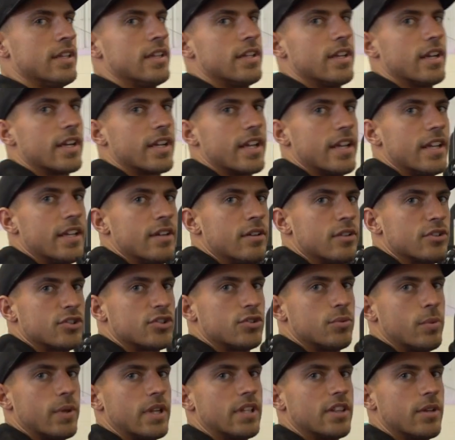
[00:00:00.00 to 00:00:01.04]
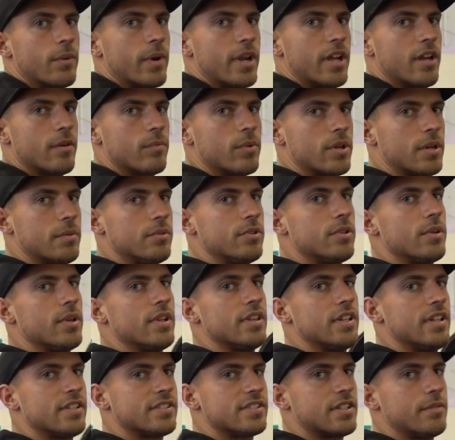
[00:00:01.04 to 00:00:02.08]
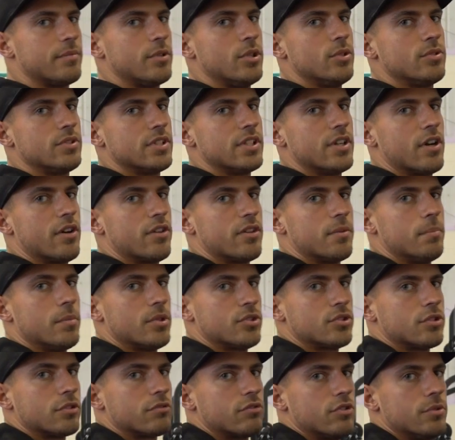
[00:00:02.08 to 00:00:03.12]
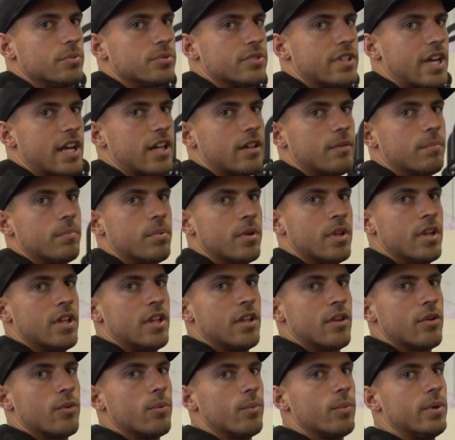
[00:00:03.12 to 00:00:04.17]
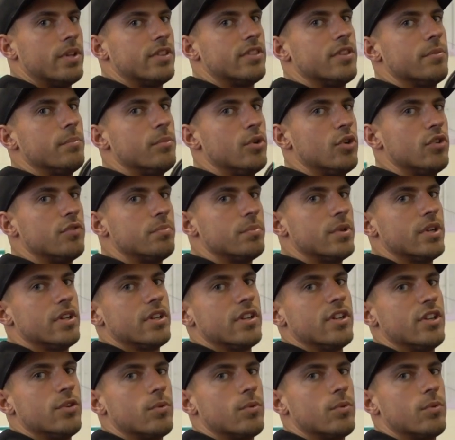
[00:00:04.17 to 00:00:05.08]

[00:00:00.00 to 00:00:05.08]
Okay, you're not swinging the weight up. When I'm doing this, I'm using other muscle groups to help with the movement.